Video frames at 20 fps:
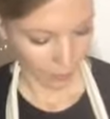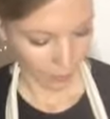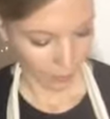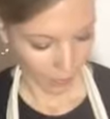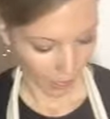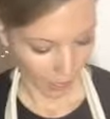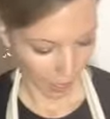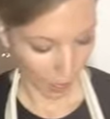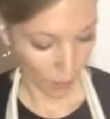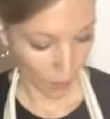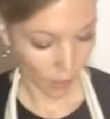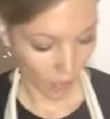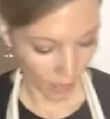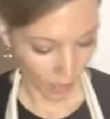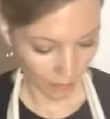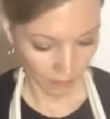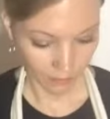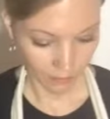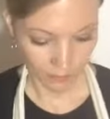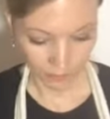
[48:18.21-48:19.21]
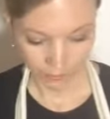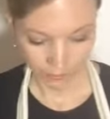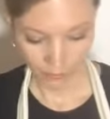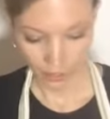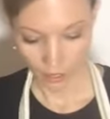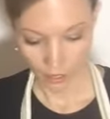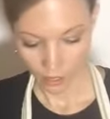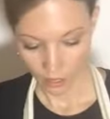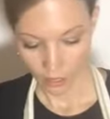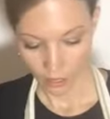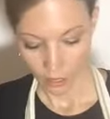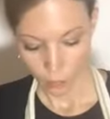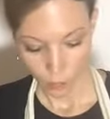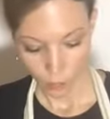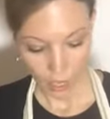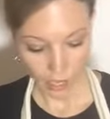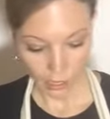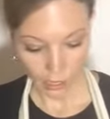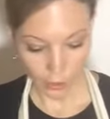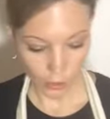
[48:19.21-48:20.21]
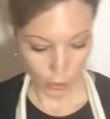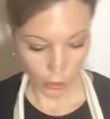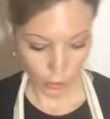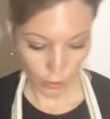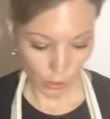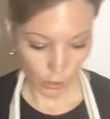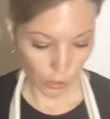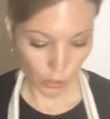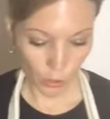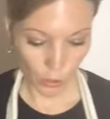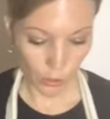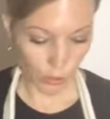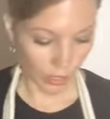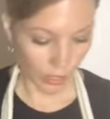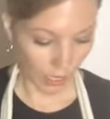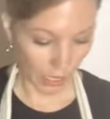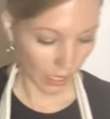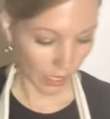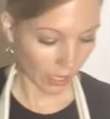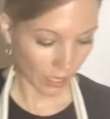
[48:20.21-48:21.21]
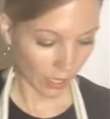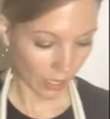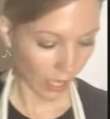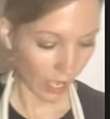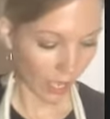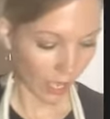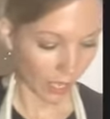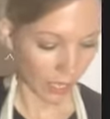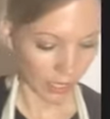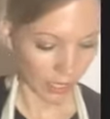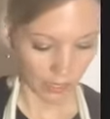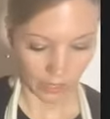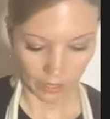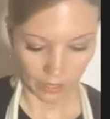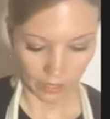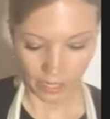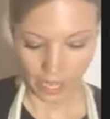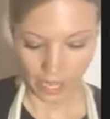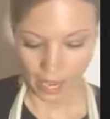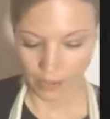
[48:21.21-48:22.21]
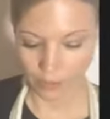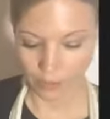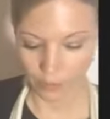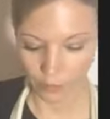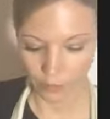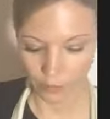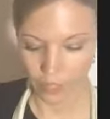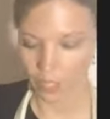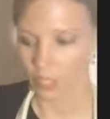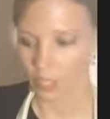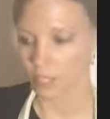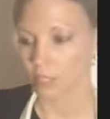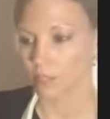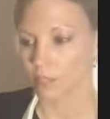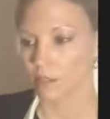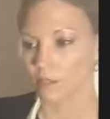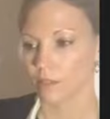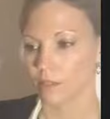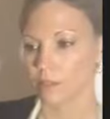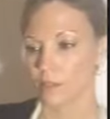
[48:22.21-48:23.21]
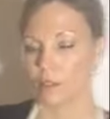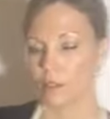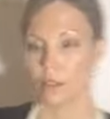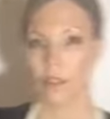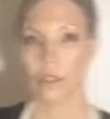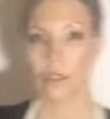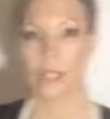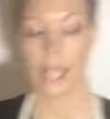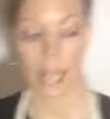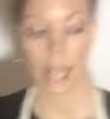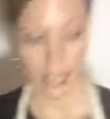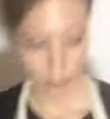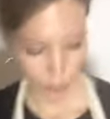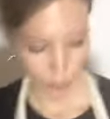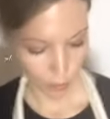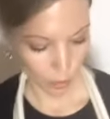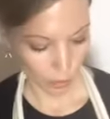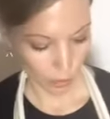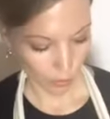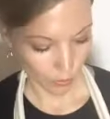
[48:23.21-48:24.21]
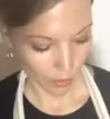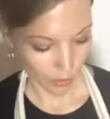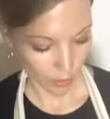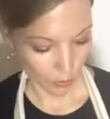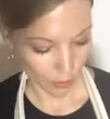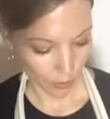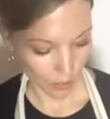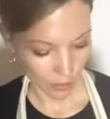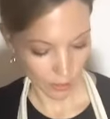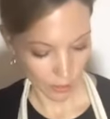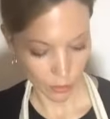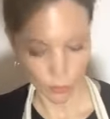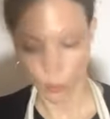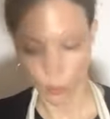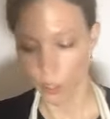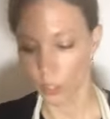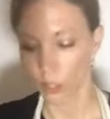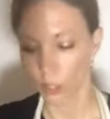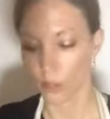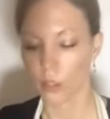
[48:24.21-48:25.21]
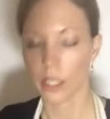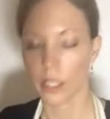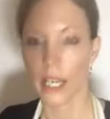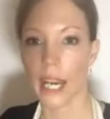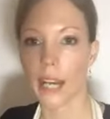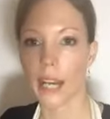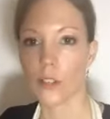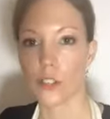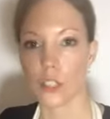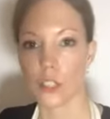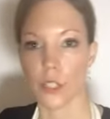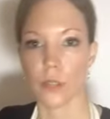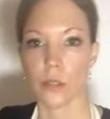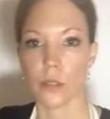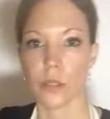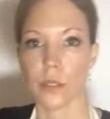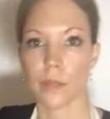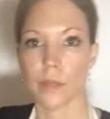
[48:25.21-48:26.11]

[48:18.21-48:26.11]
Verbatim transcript: Okay. Right, because you can use any Love nut. It doesn't have to be cashew if someone doesn't want to use cashews.